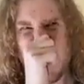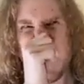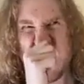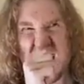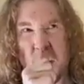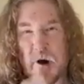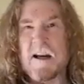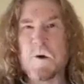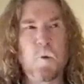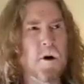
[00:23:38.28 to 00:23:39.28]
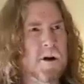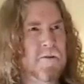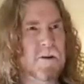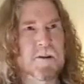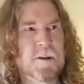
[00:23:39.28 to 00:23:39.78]
or 81 even,
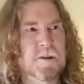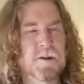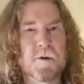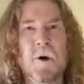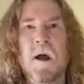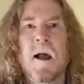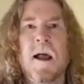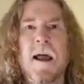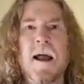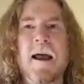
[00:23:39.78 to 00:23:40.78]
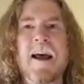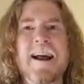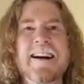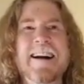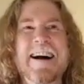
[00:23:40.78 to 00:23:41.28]
geez, ooh.
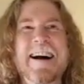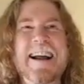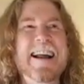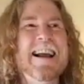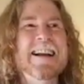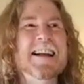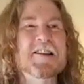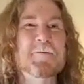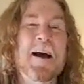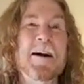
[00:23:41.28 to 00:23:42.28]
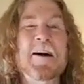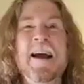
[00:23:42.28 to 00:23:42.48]
And doesn't matter.